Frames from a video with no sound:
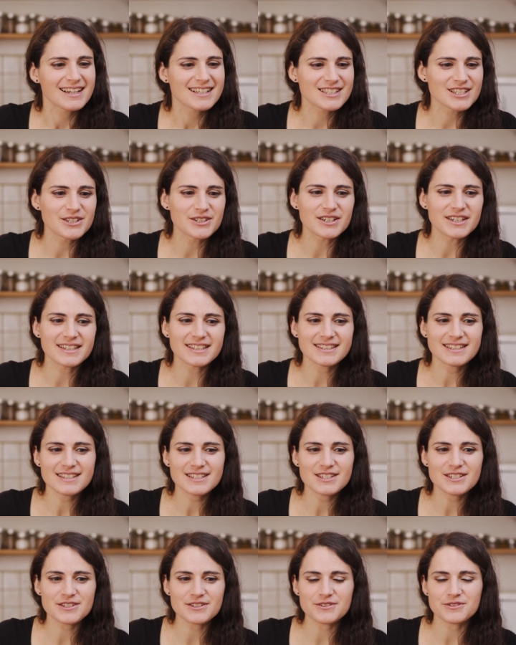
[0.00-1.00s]
So in
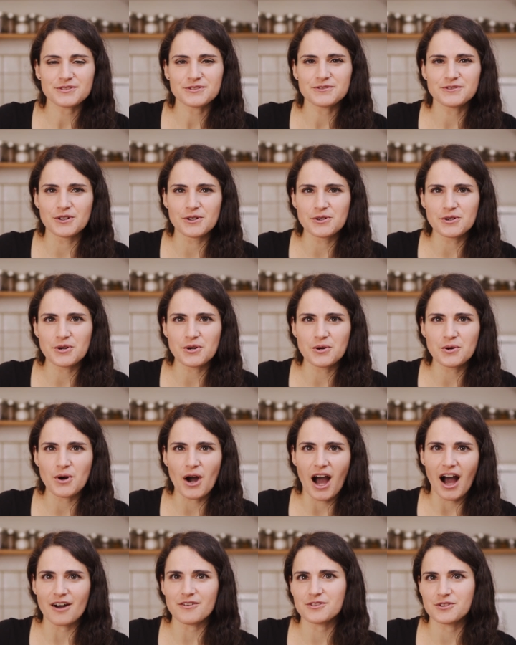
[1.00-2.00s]
this
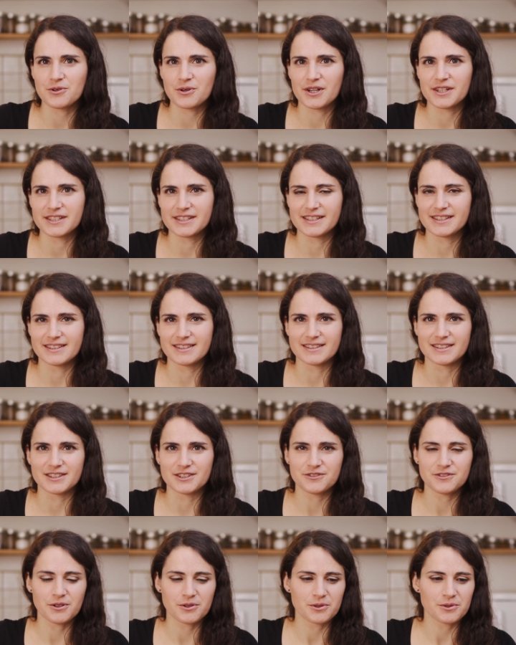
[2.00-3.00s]
photo, after I did
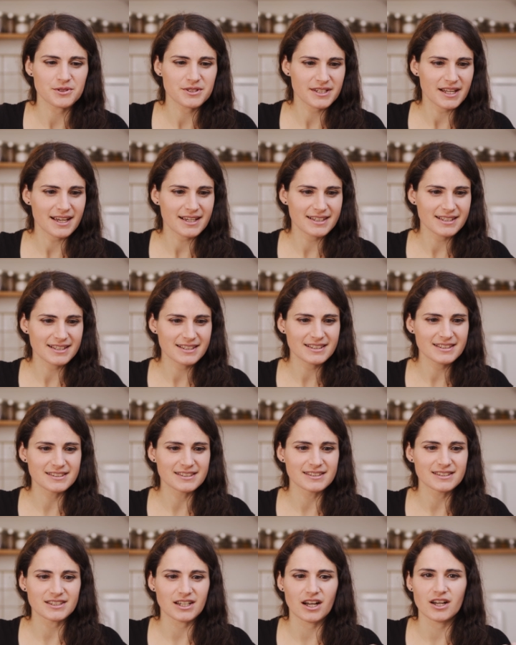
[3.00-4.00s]
the photo stacking, the
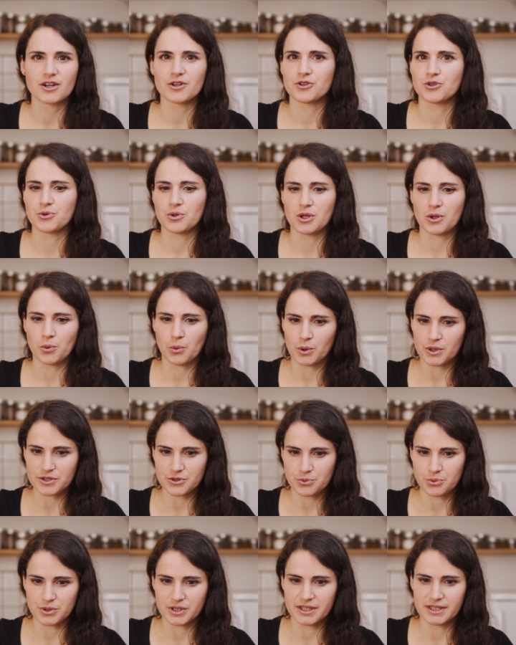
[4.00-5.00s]
entire drink
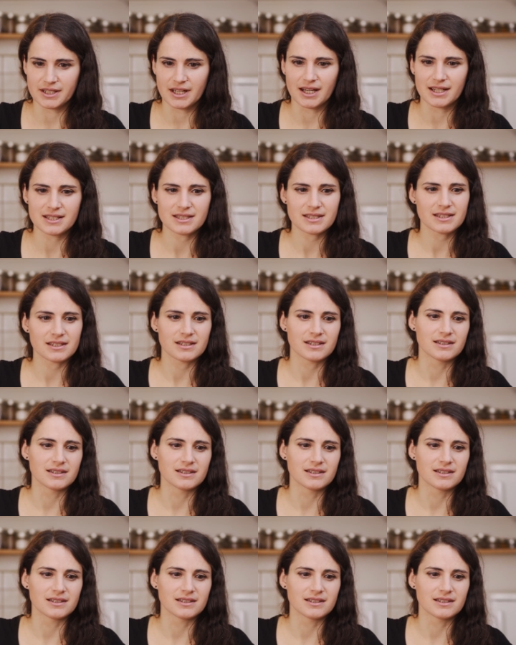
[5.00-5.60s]
was really nice,